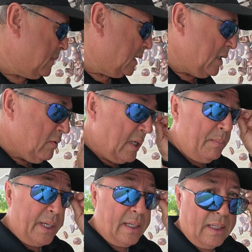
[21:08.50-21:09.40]
I need to get
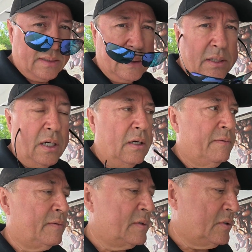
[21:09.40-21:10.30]
my glasses off
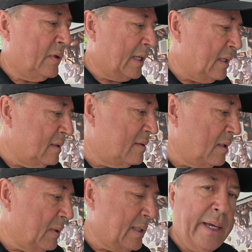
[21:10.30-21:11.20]
so I can see
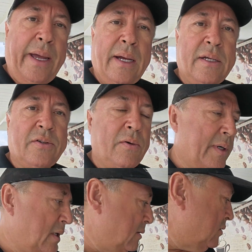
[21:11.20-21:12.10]
what the heck is
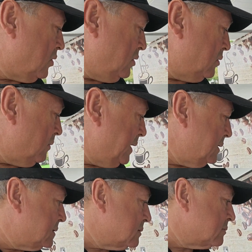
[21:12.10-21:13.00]
going on color-wise.